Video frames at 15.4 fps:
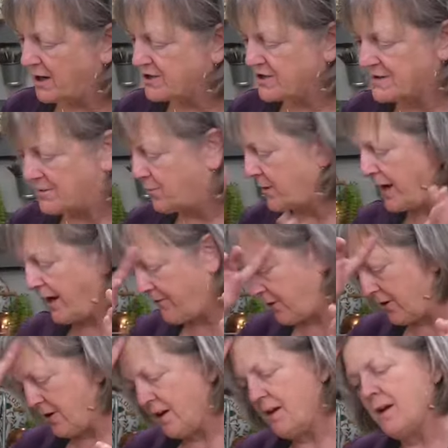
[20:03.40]
brushes and
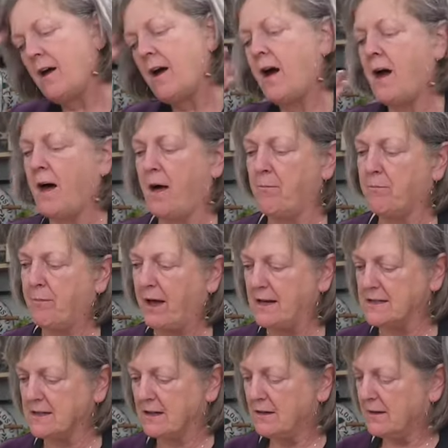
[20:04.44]
whatever.
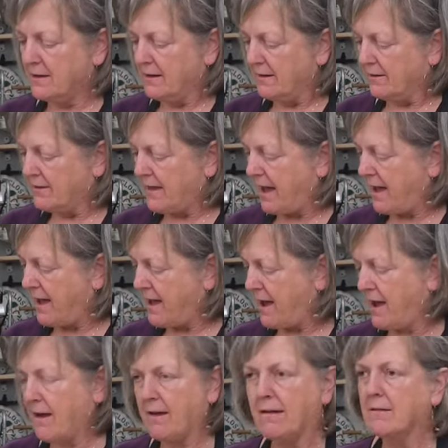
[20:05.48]
But
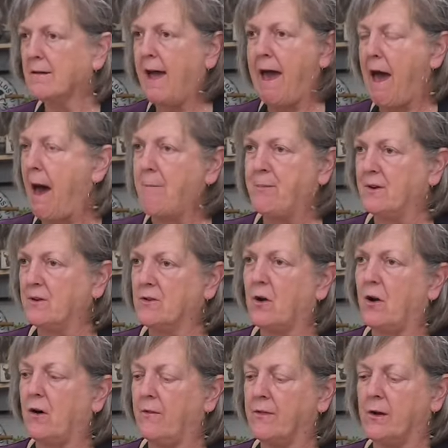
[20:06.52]
they happened
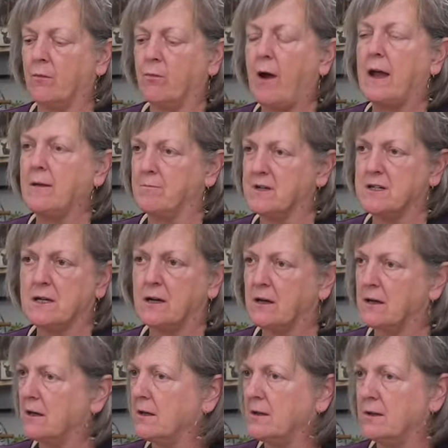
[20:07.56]
on the right
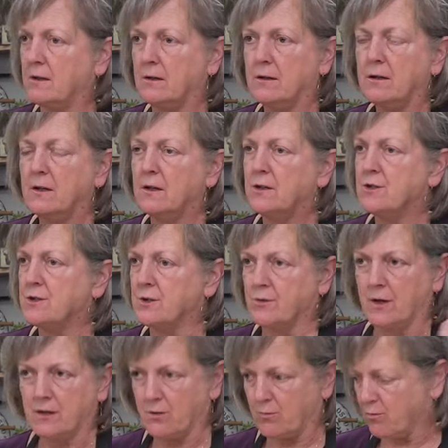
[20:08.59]
material,
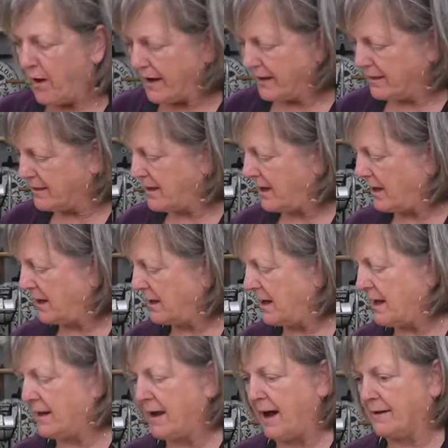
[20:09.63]
doing the right thing,
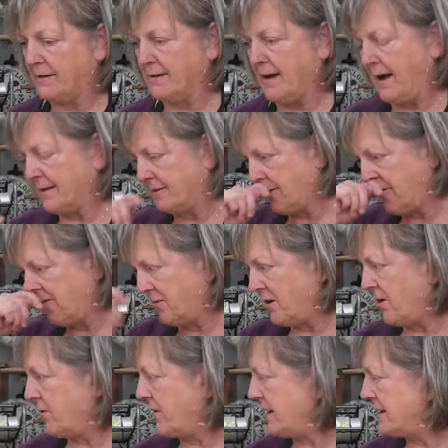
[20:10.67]
and I don't
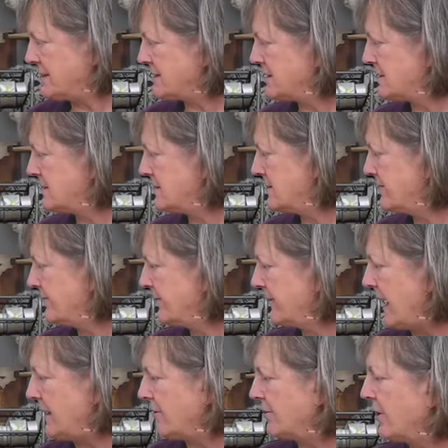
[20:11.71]

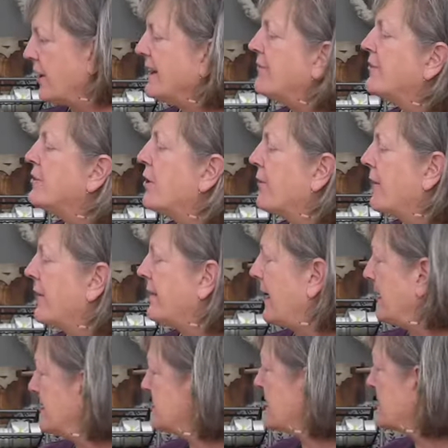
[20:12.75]
even know that
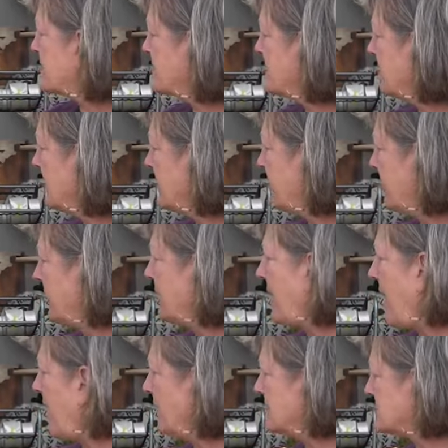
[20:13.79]
they intentionally
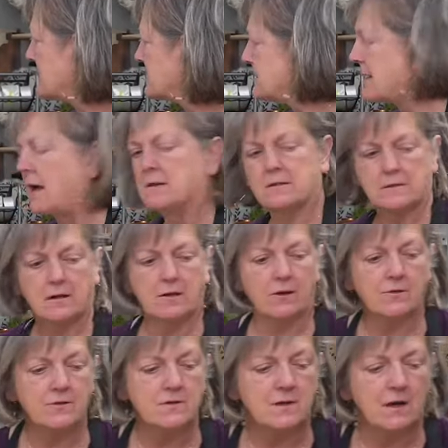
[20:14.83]
figured out success, you know.